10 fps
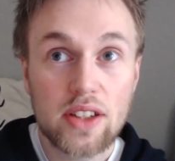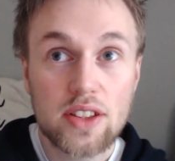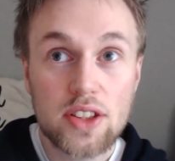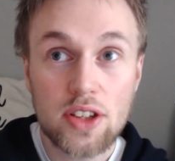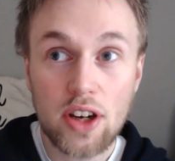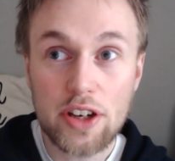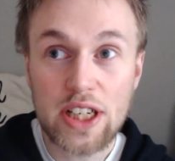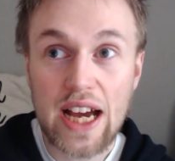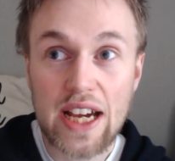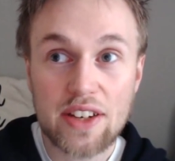You know you're
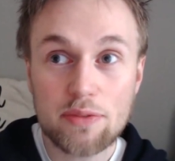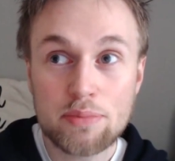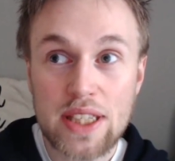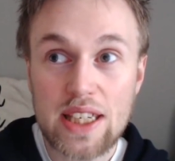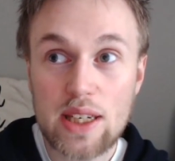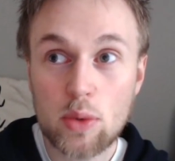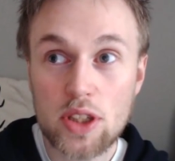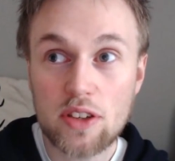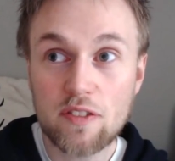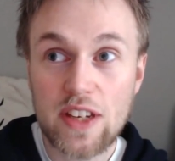an INFP when
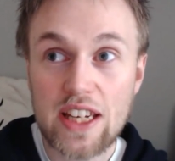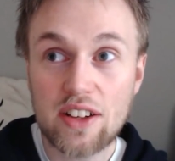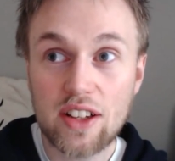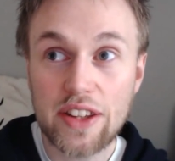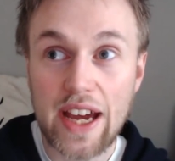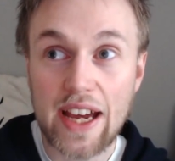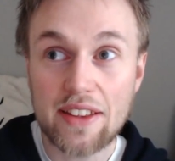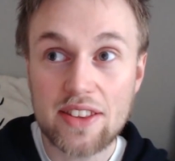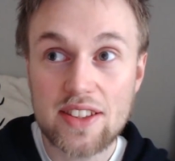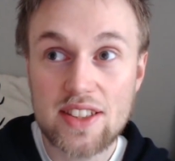you feel
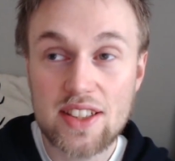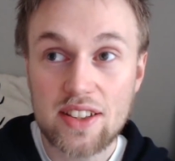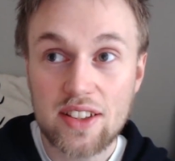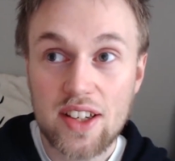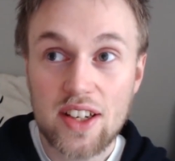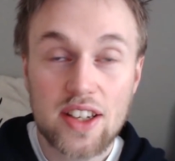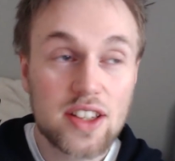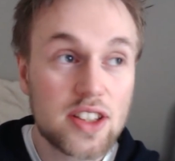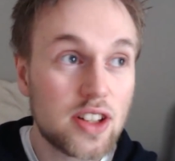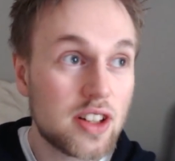that
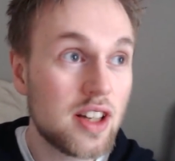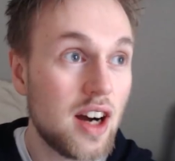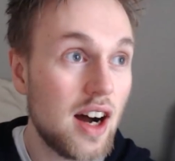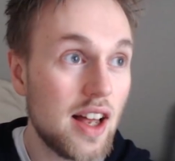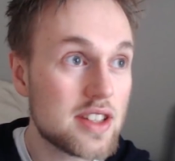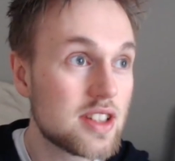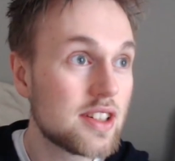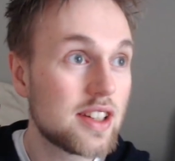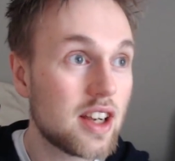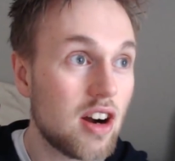you're
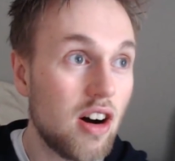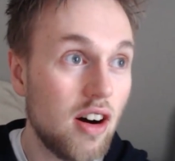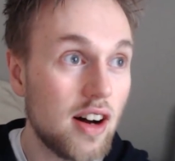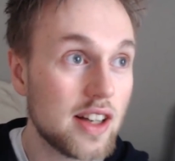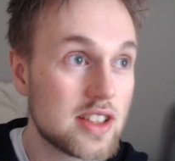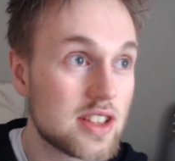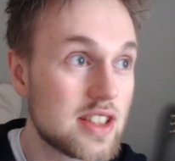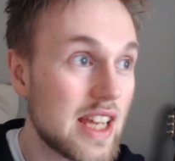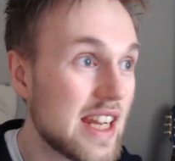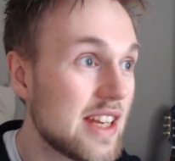constantly caught
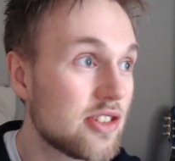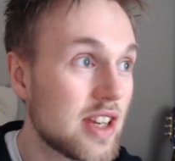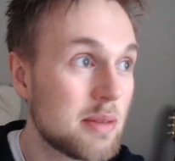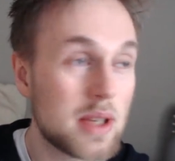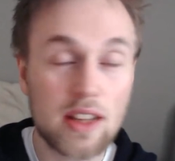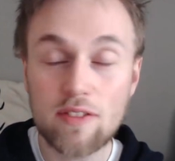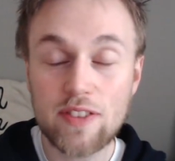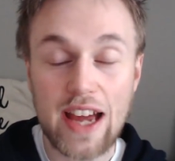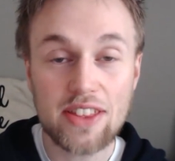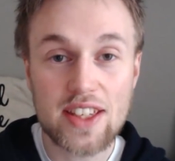daydreaming and
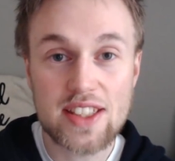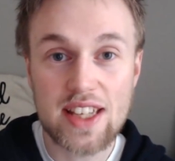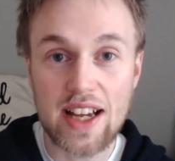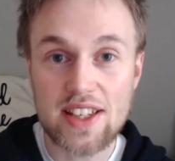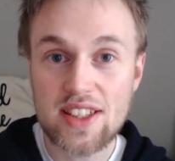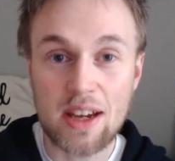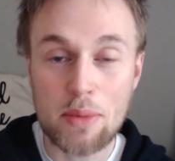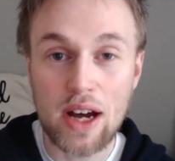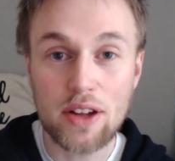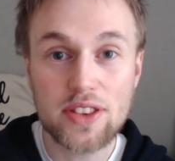fantasizing
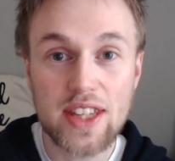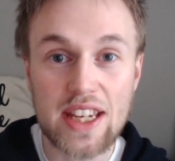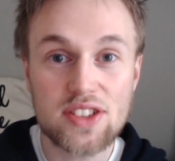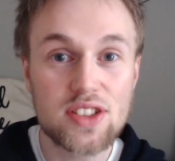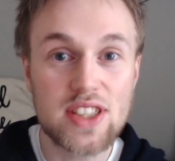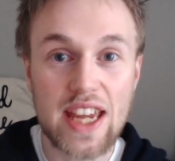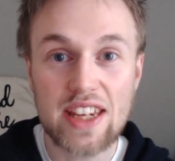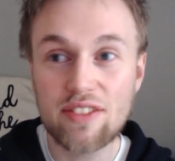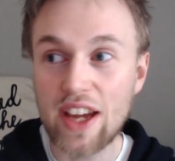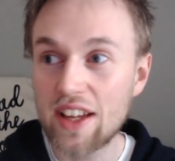about day to day
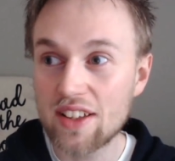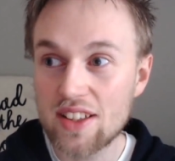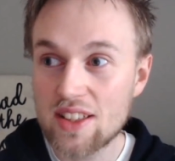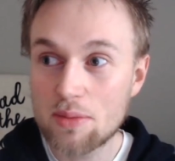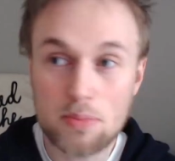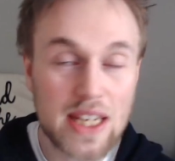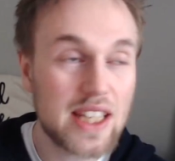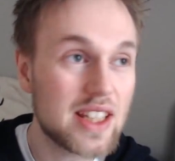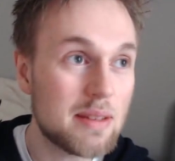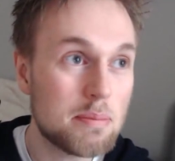events,
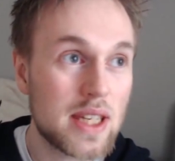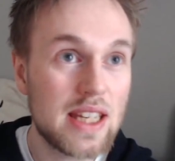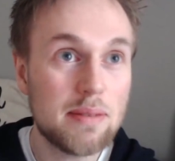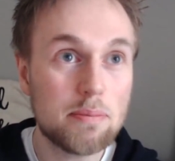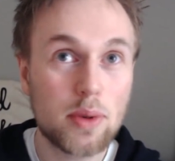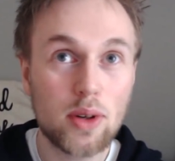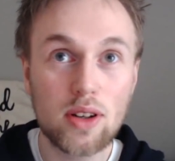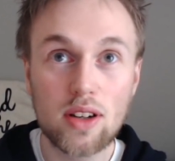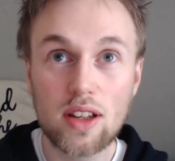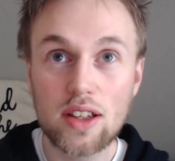meeting
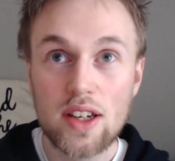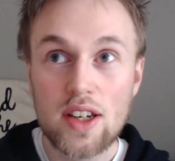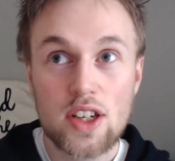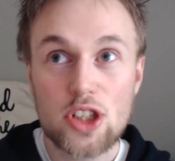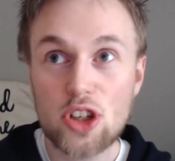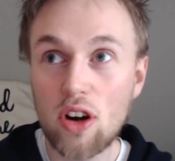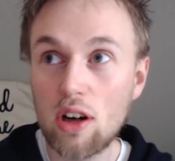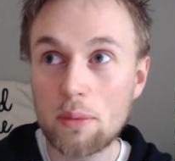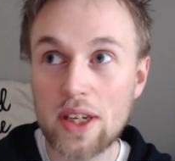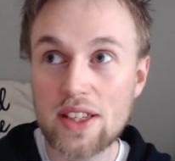people,
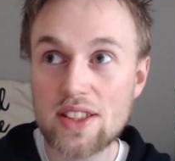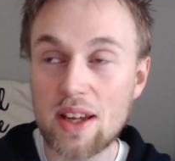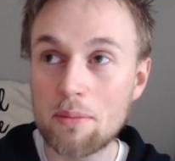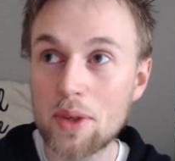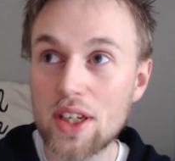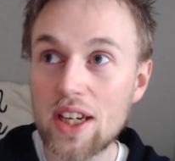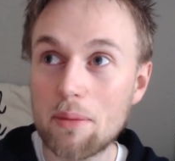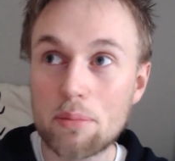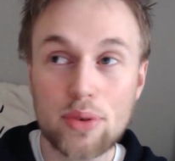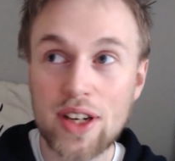charming somebody, a
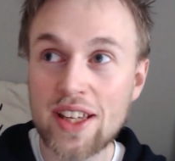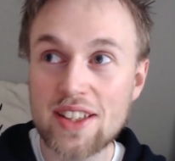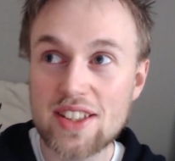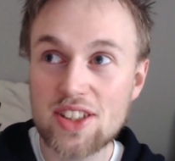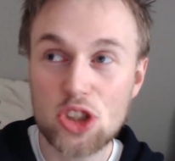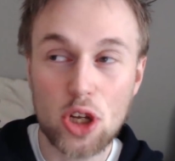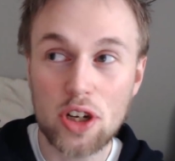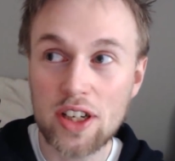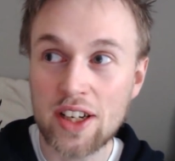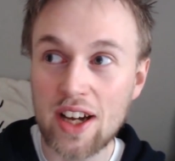prince,
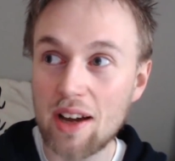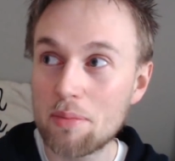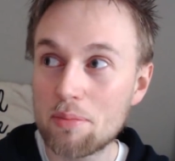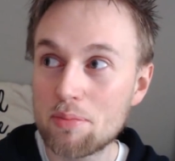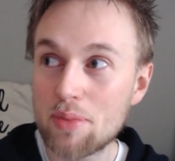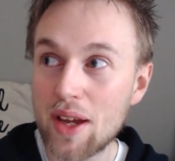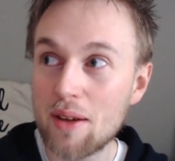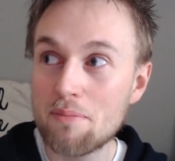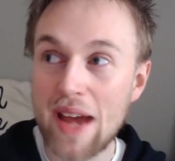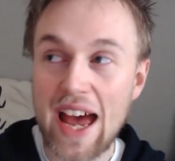churning up uh,
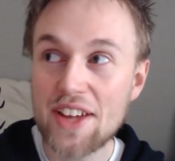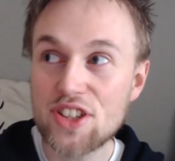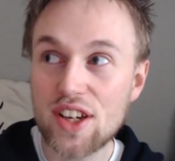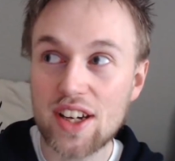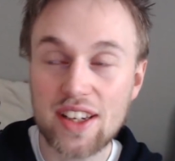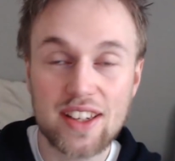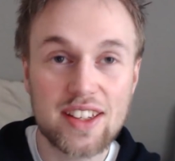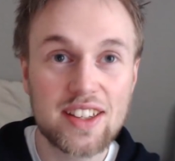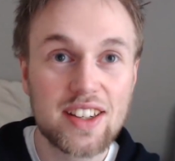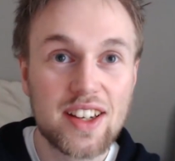
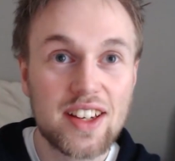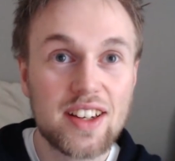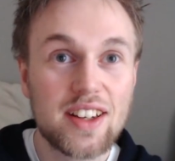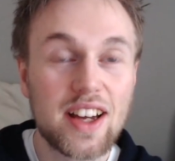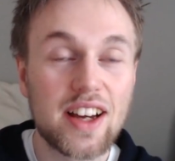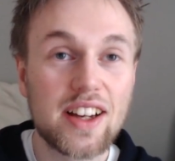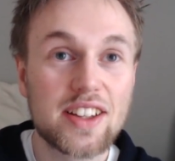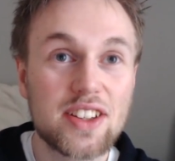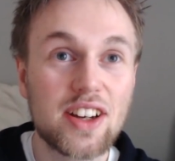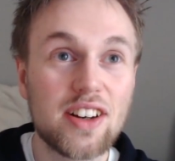magic, uh,
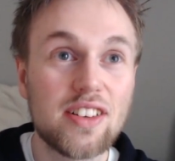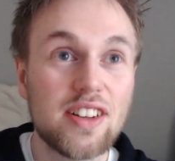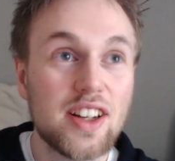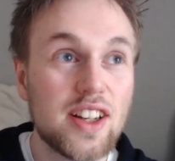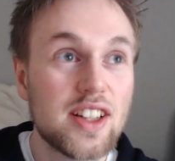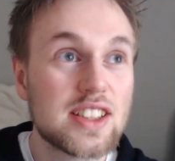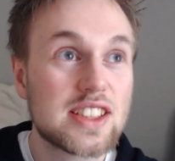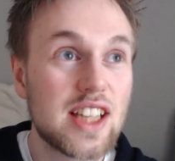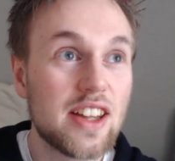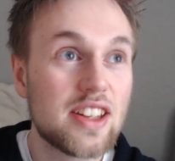you know,
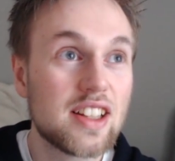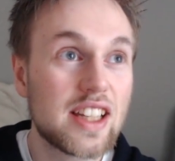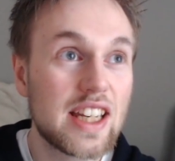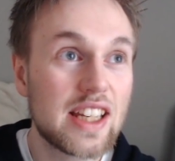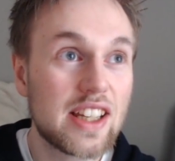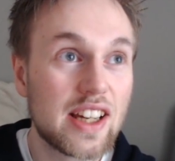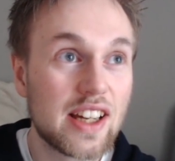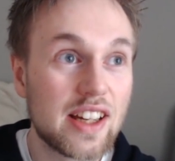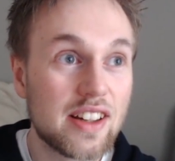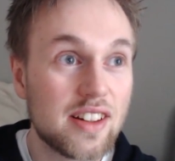suddenly
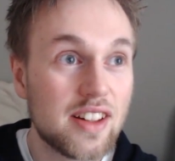the.